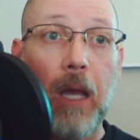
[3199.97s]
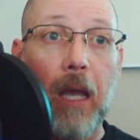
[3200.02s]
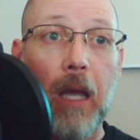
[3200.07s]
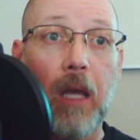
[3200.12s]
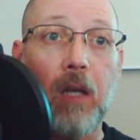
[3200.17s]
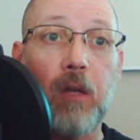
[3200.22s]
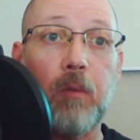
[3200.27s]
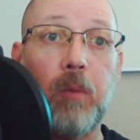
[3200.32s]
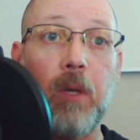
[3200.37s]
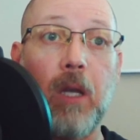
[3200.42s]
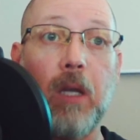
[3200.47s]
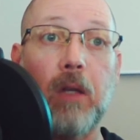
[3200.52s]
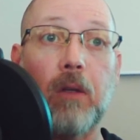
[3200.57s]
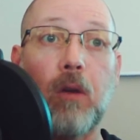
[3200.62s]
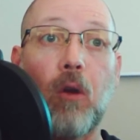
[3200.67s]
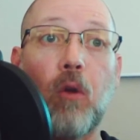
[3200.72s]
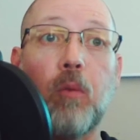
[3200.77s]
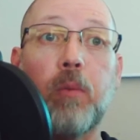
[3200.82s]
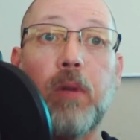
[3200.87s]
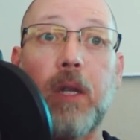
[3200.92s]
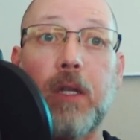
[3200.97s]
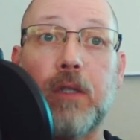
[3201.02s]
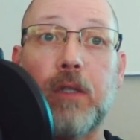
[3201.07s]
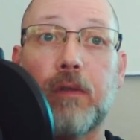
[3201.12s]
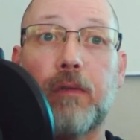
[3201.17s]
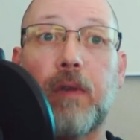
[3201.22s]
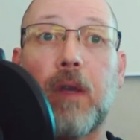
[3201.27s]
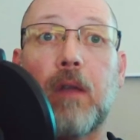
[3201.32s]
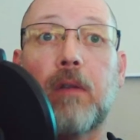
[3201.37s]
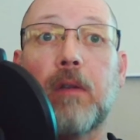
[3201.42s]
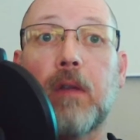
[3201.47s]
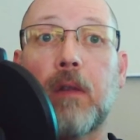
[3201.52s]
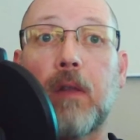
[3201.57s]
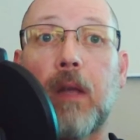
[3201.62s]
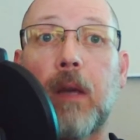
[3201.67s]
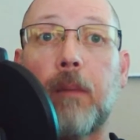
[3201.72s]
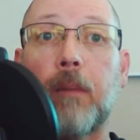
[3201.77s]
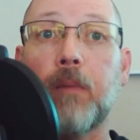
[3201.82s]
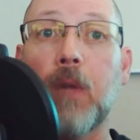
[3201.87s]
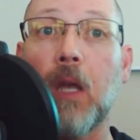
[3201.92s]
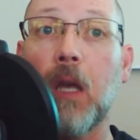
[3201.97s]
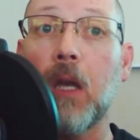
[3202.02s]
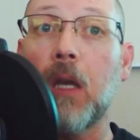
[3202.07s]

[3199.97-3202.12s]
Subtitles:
And being no pledge of faith to them,